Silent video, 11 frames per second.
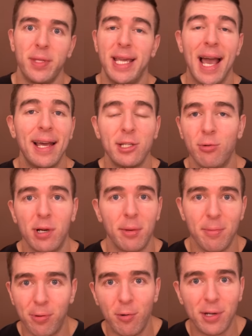guys who were
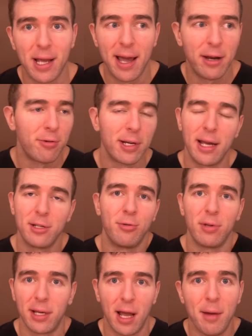going to be prone to gyno are guys who
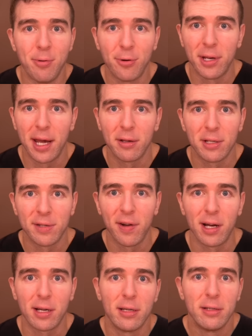were like hypogonadal as
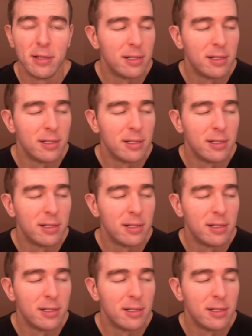fuck.